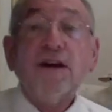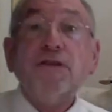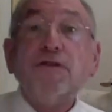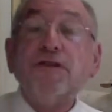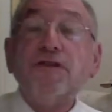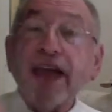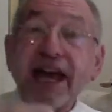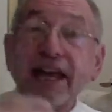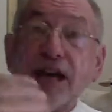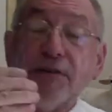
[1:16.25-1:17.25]
to
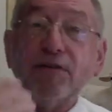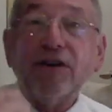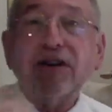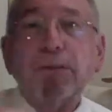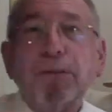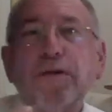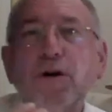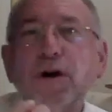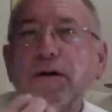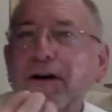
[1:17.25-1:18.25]
stand up for
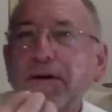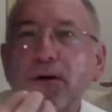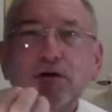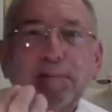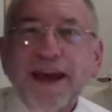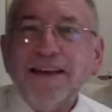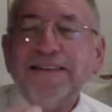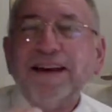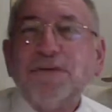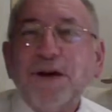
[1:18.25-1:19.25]
one of our most
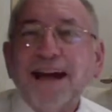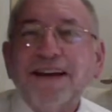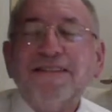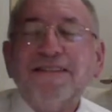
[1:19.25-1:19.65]
basic rights,